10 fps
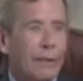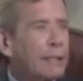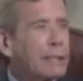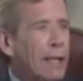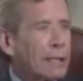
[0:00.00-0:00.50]

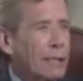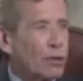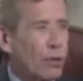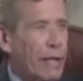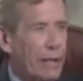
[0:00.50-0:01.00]
This doesn't
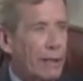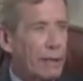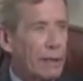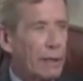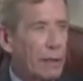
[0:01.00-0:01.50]
treat it,
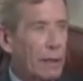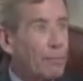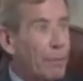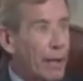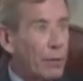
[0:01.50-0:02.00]

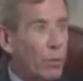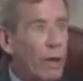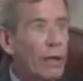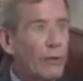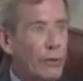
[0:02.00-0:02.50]
but it
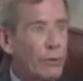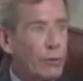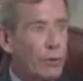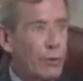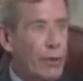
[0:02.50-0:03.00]
will do
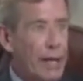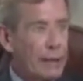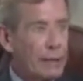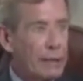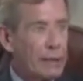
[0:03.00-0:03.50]
two
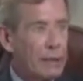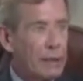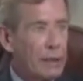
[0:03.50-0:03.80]
things.